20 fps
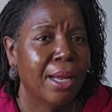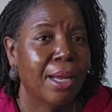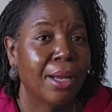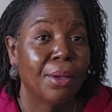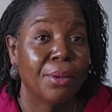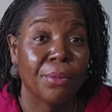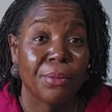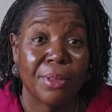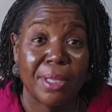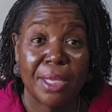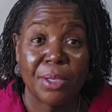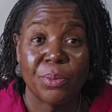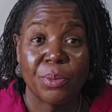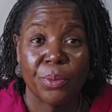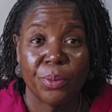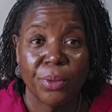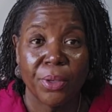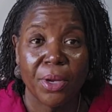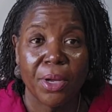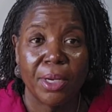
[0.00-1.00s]
Oh, that's what
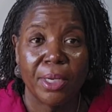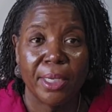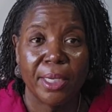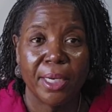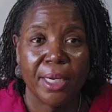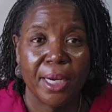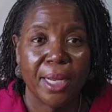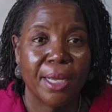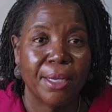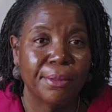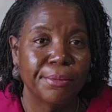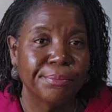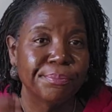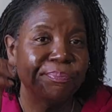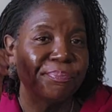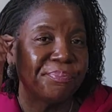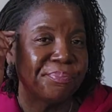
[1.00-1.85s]
we're calling it now?